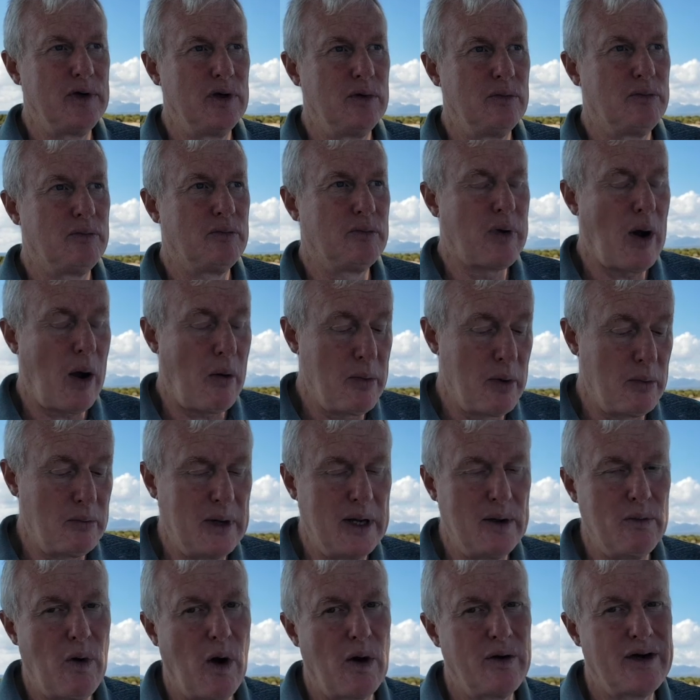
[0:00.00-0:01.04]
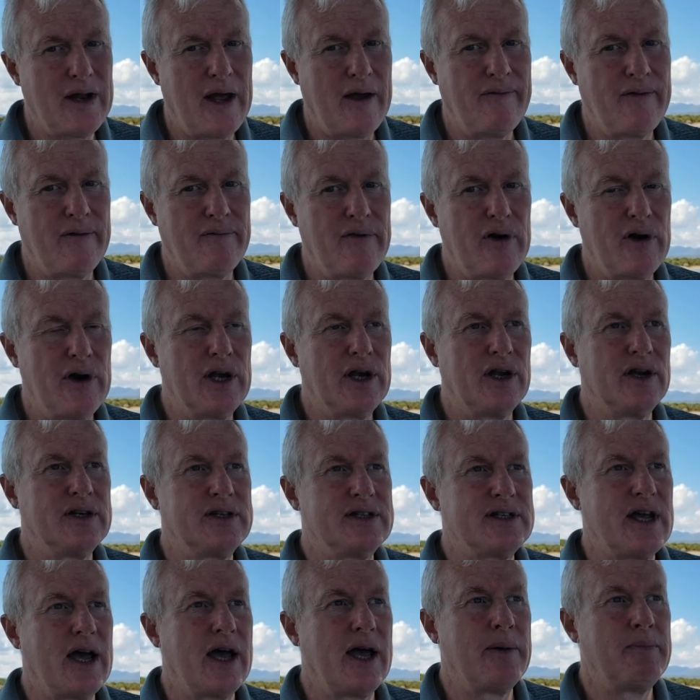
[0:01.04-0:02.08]
You probably won't have a very good
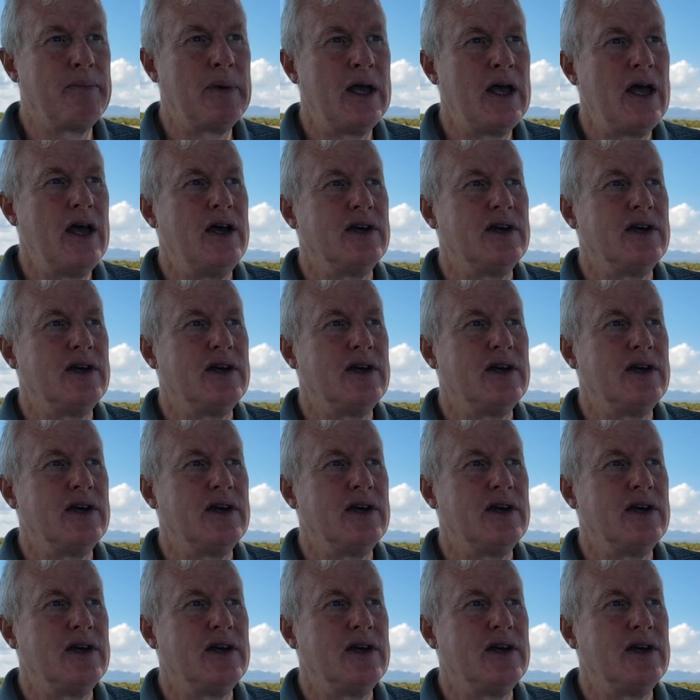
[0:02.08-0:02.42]
time.